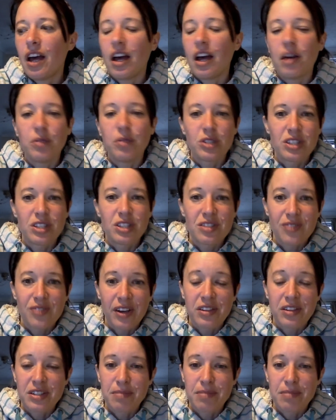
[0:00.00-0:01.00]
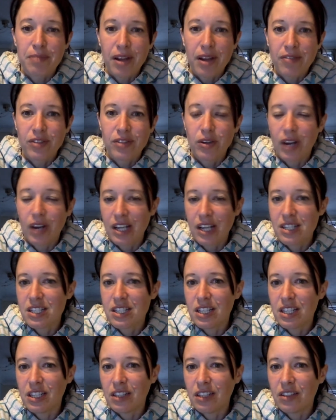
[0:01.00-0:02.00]
which is found in Matthew
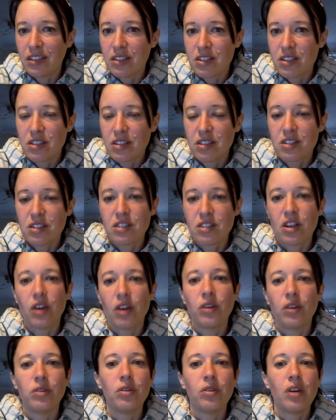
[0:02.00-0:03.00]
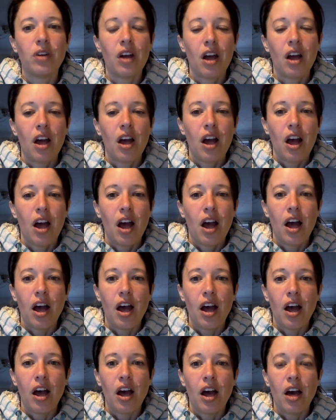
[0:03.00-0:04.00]
18. So
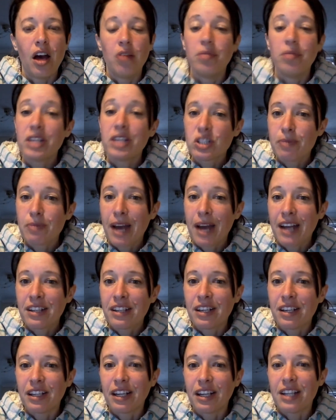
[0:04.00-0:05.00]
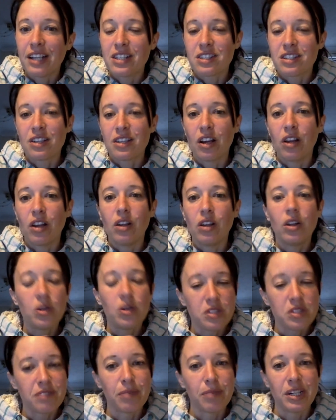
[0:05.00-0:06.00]
a rich man had lent a
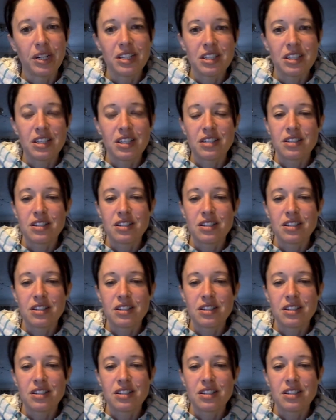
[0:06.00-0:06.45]
lot of money to his